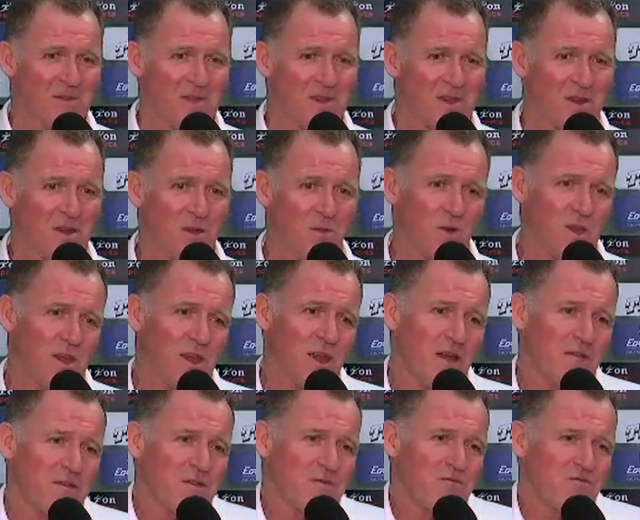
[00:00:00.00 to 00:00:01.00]
You know what you
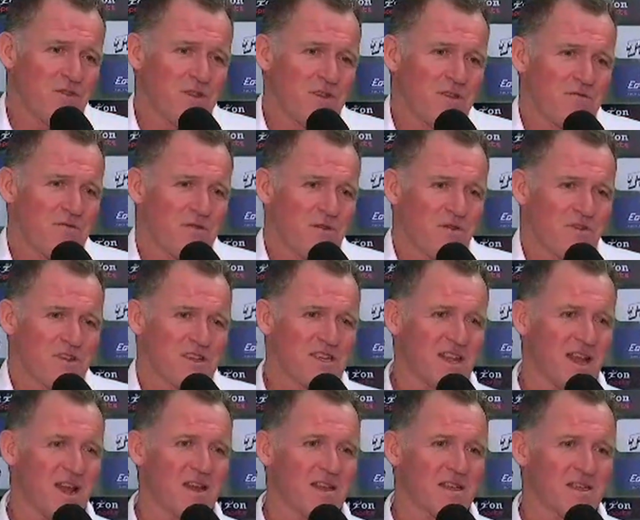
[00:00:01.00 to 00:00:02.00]
have to
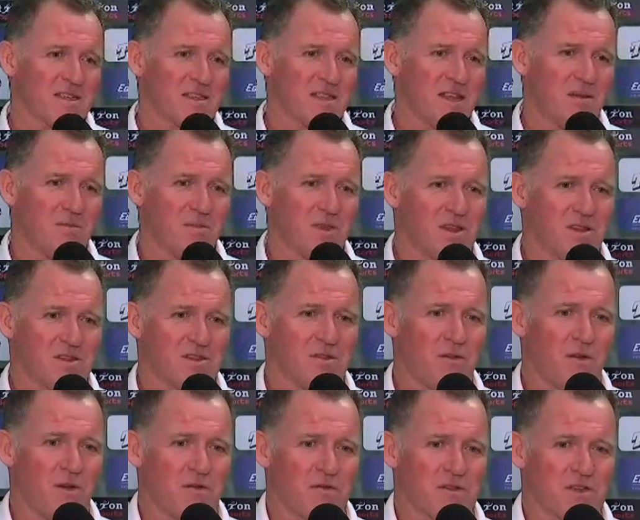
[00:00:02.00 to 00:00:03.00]
understand is that because of
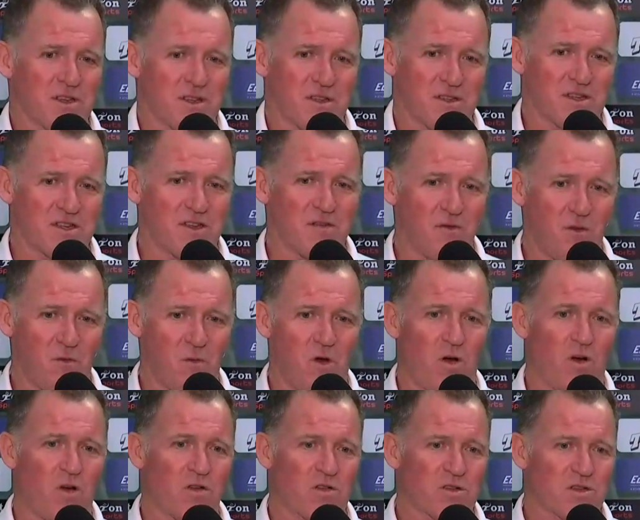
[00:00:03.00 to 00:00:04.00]
obviously the civil
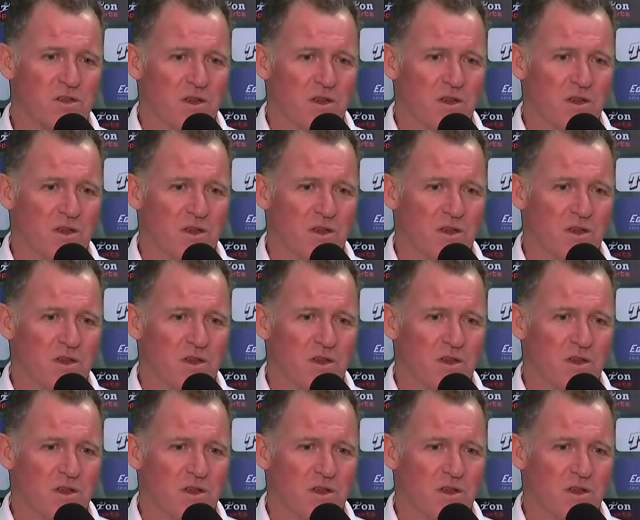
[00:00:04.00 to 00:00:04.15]
wars,